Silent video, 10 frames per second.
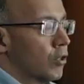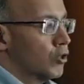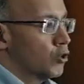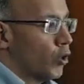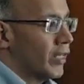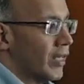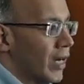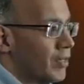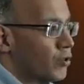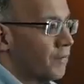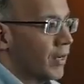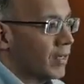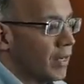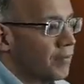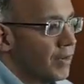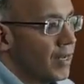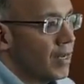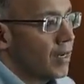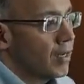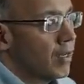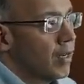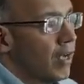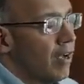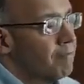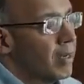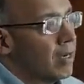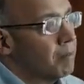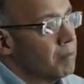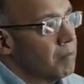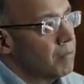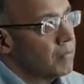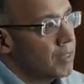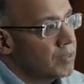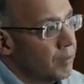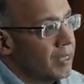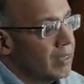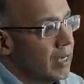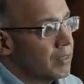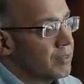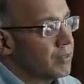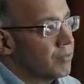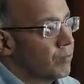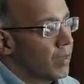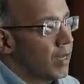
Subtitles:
The chowkidars of our country have become the zamindars.